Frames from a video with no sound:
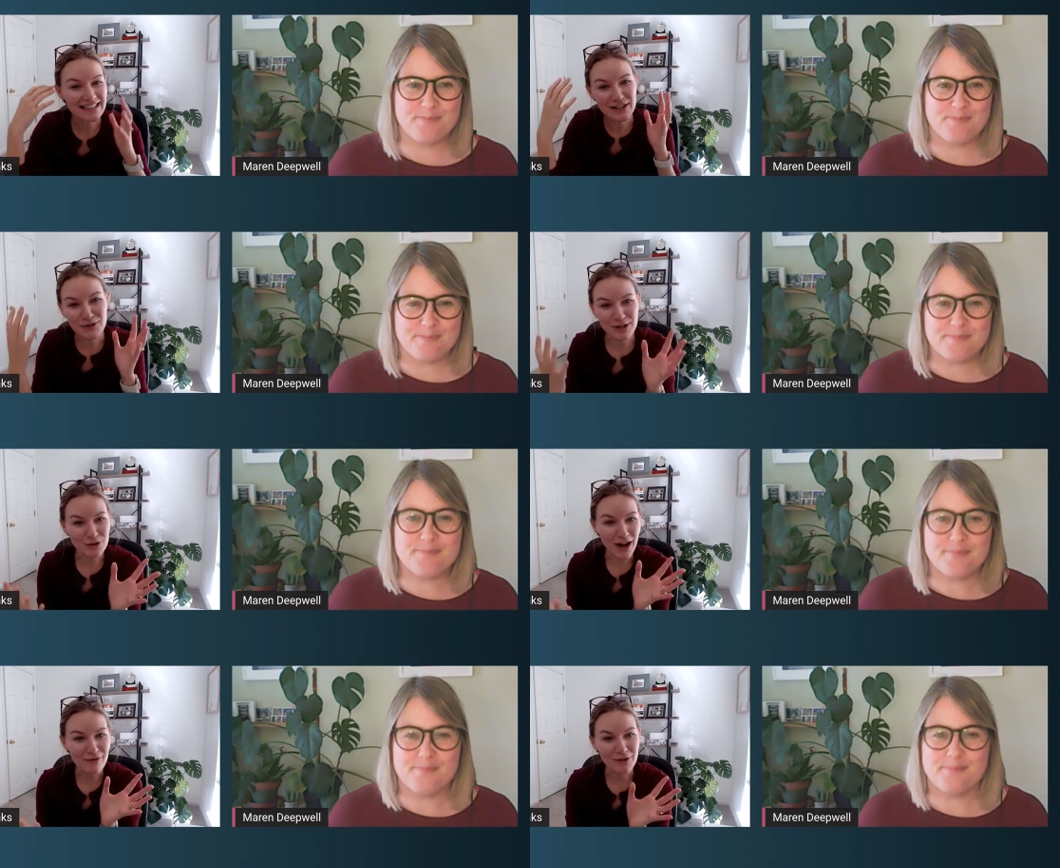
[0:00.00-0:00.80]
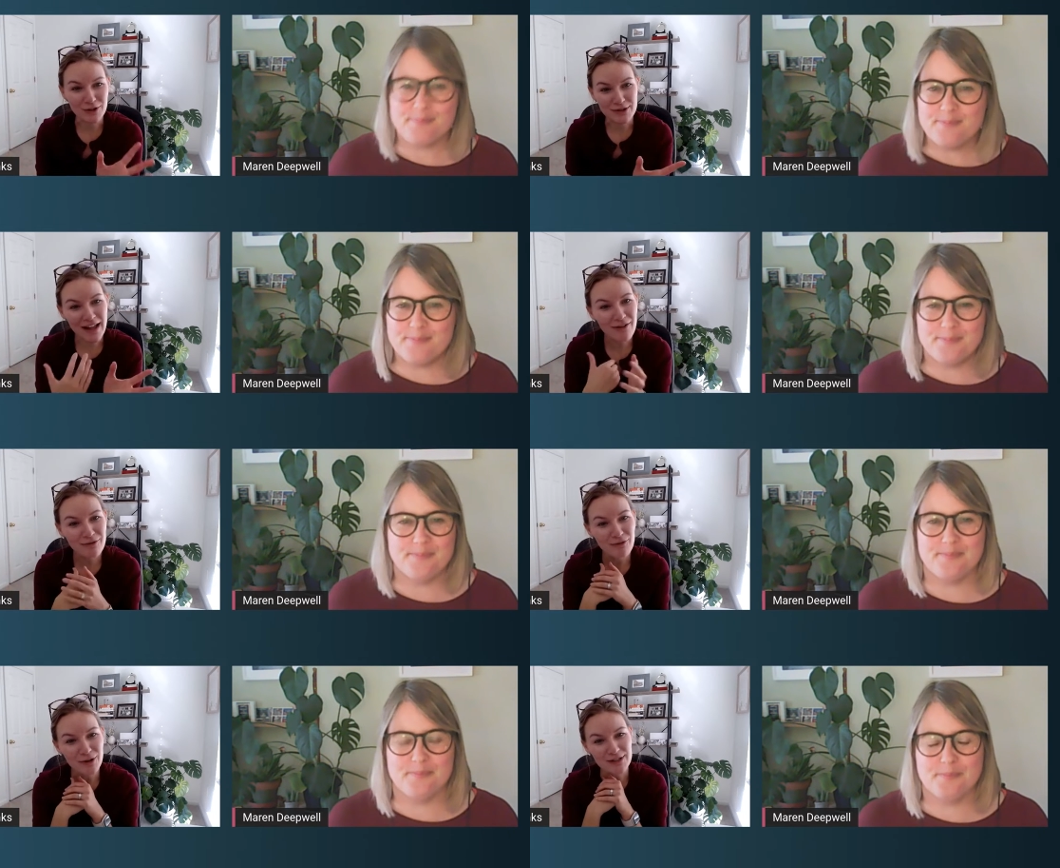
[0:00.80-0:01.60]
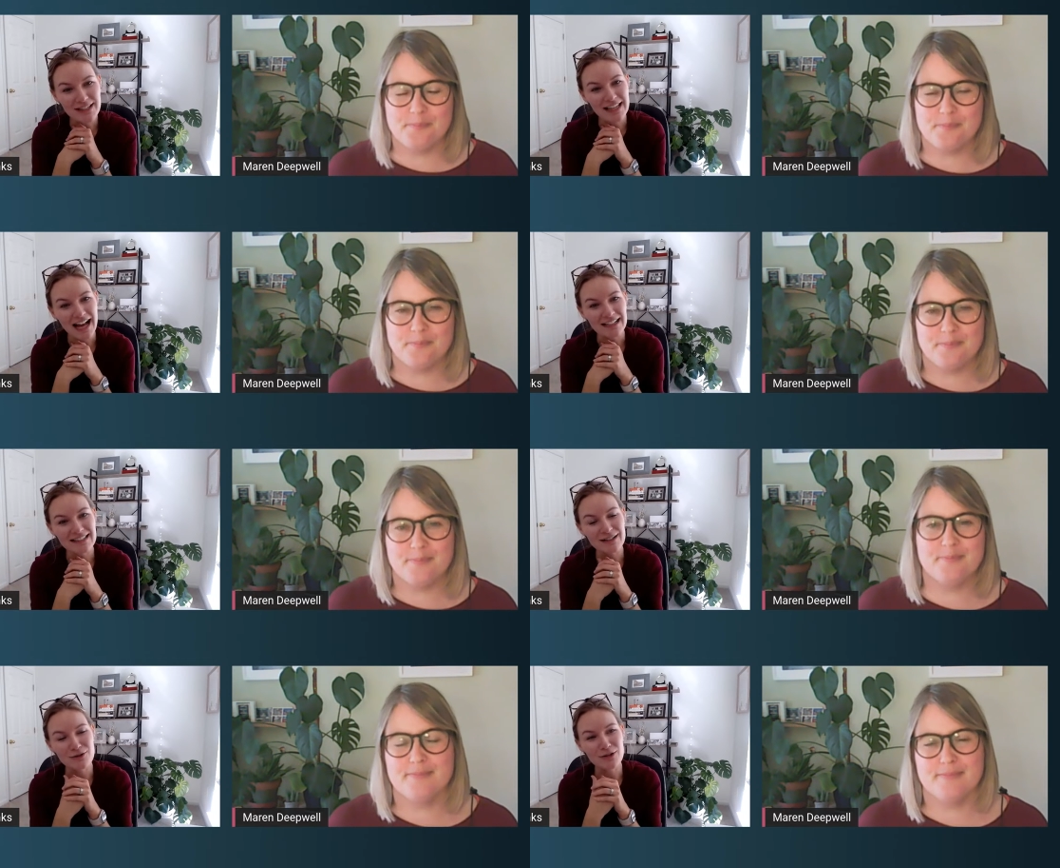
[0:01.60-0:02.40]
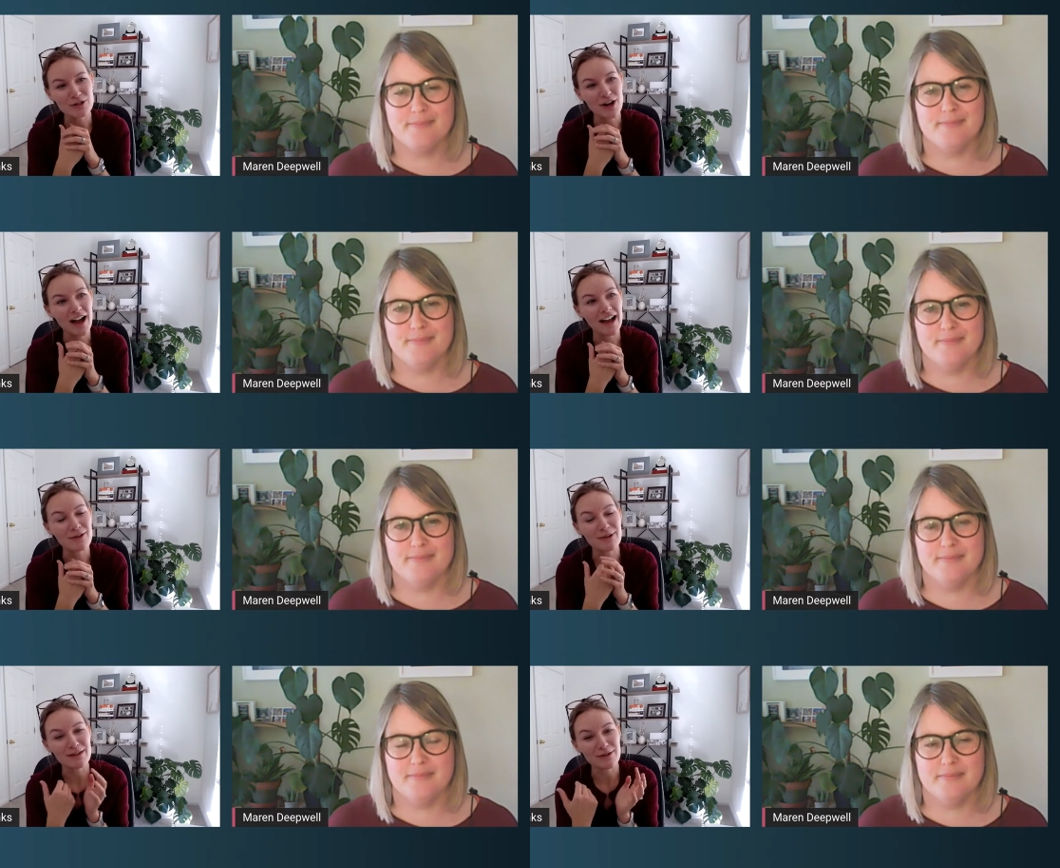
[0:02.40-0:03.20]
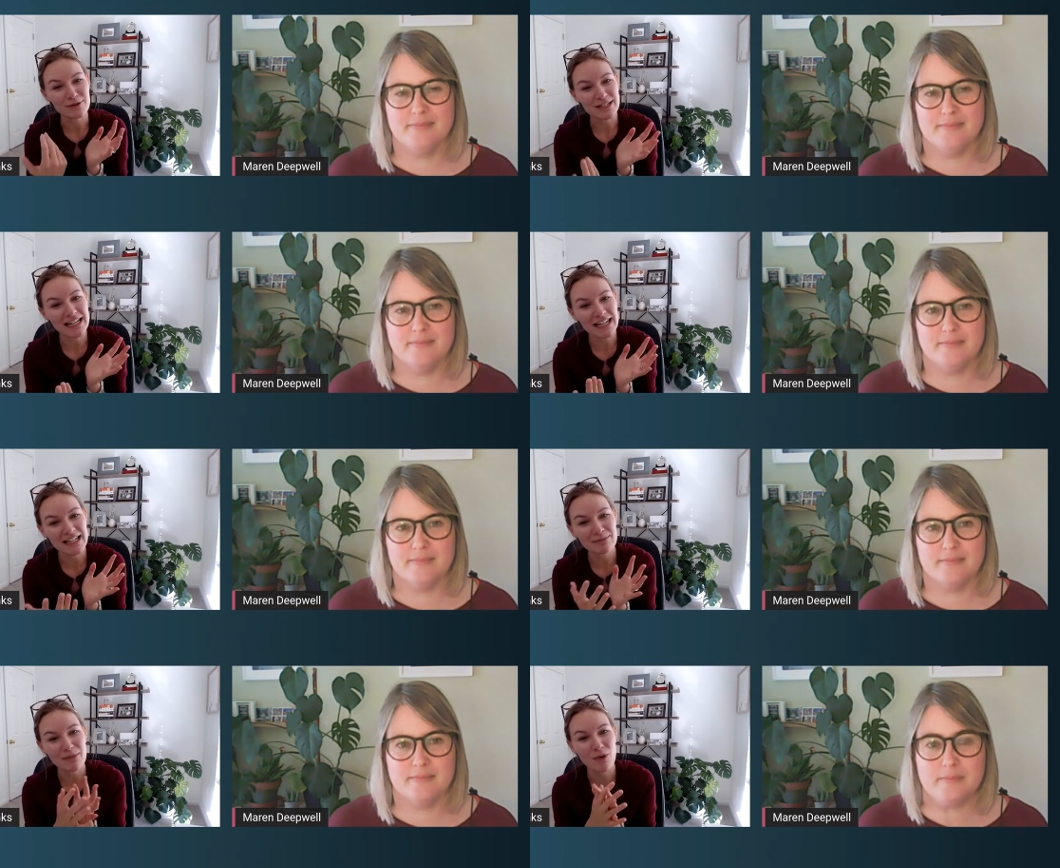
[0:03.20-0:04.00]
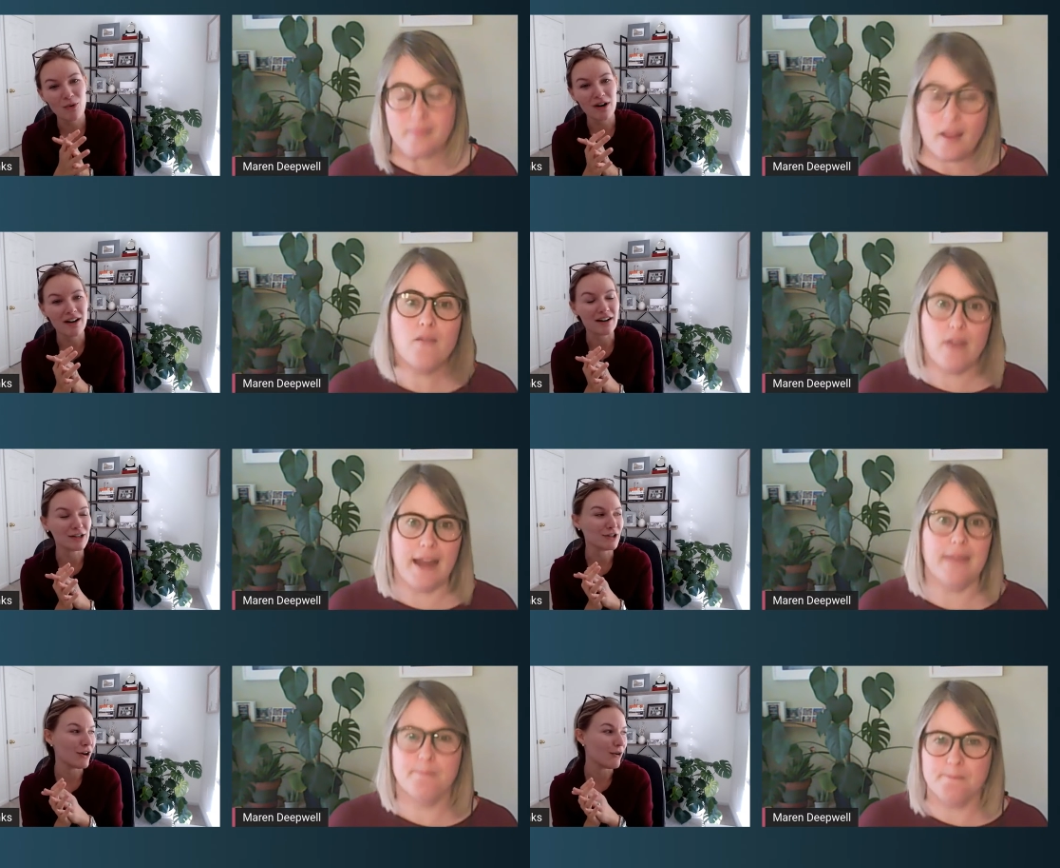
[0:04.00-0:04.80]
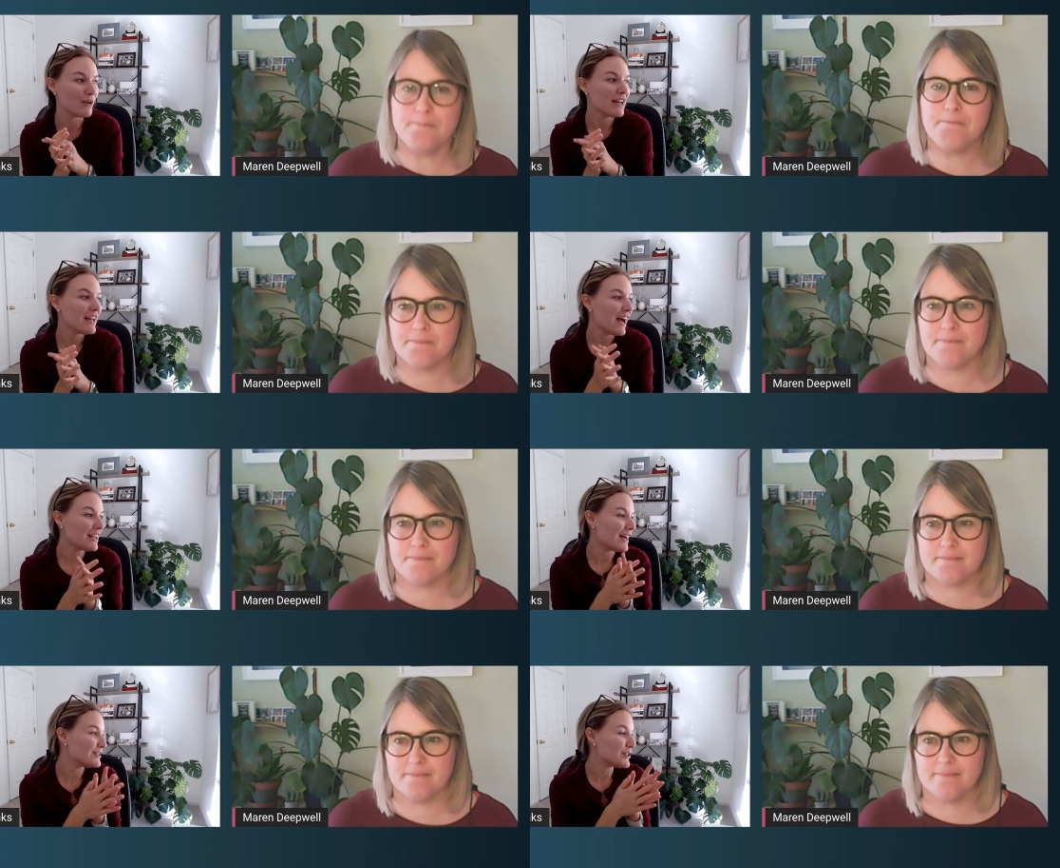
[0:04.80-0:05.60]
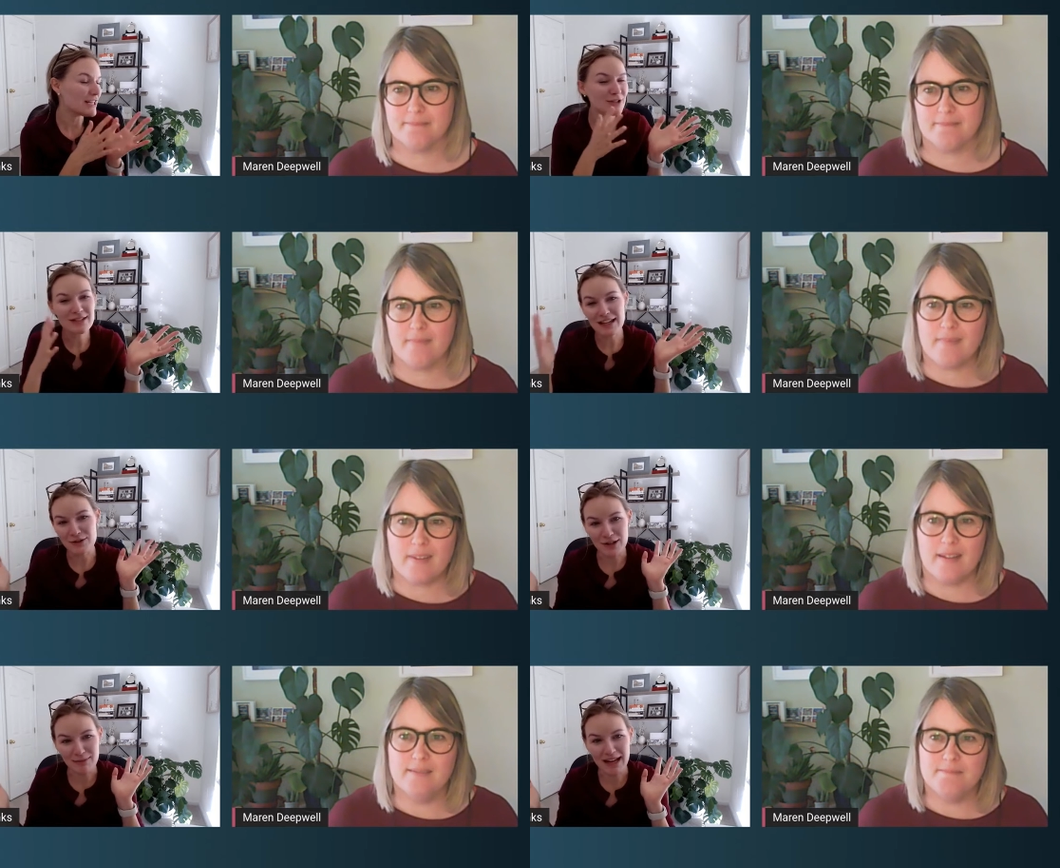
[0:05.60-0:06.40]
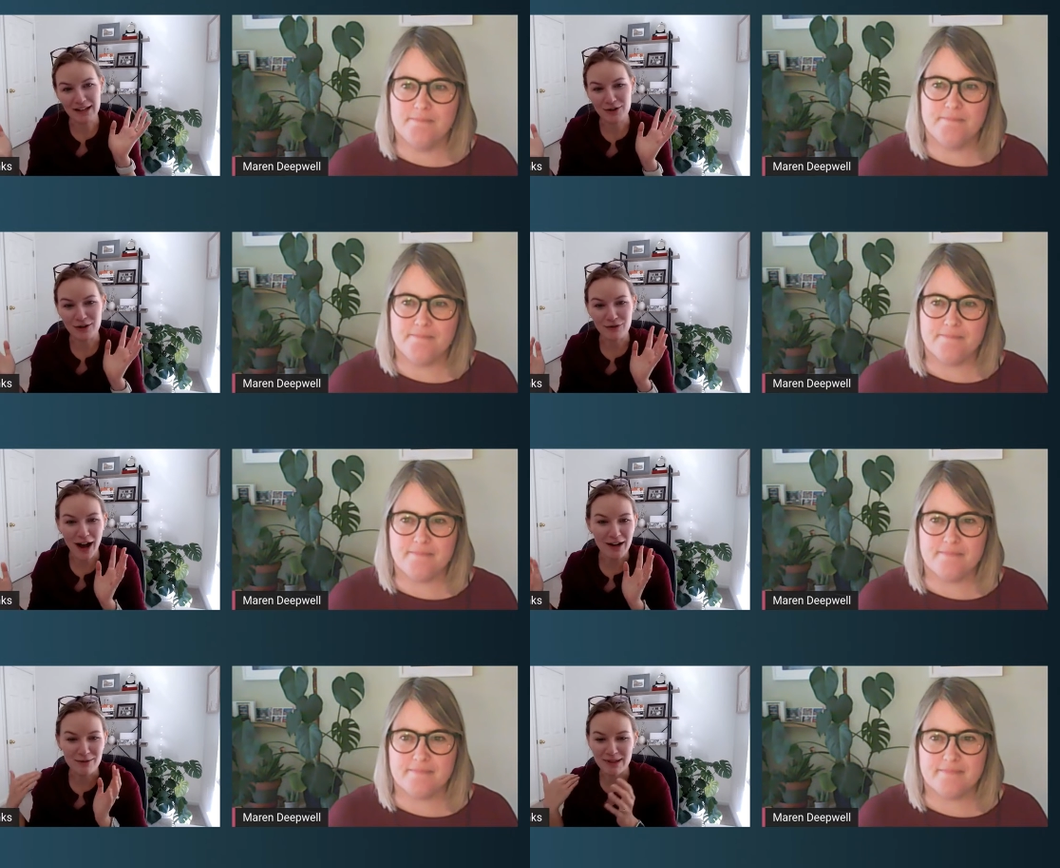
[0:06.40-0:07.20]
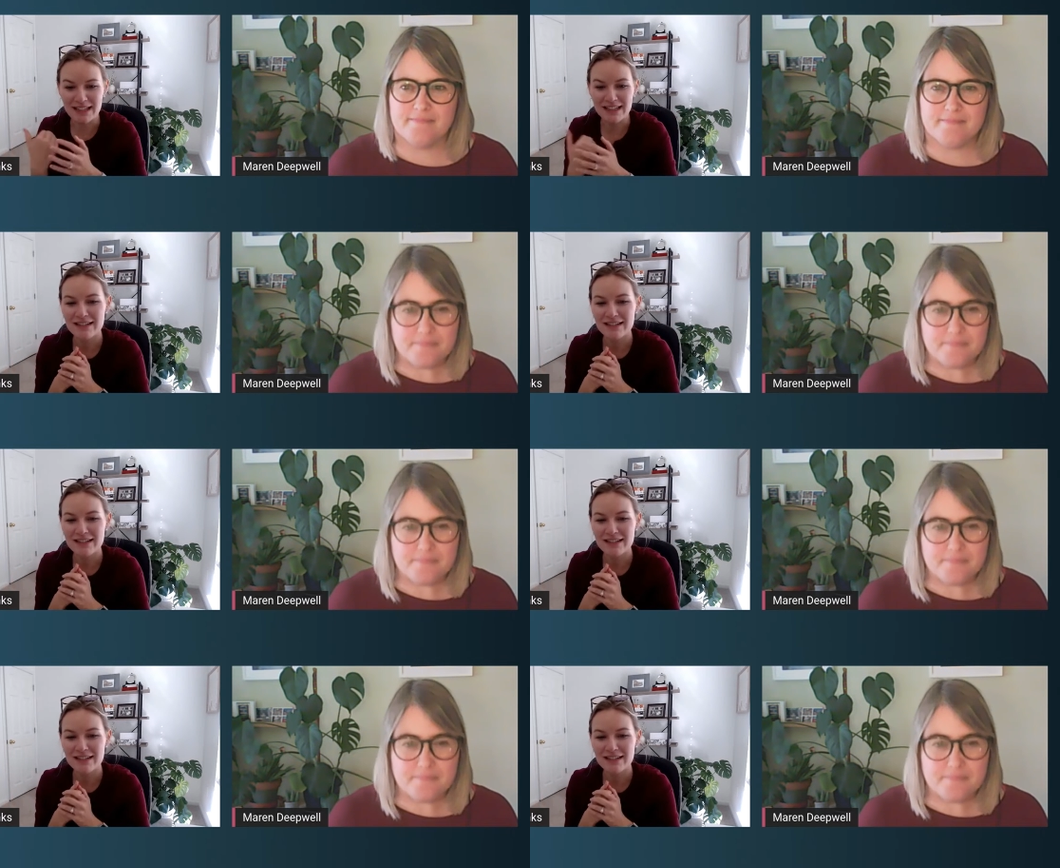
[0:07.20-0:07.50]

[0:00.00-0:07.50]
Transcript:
Speaker 1: that you can try for yourself versus hacks that you can try with your team or, you know, uh, changes that you can make in your environment.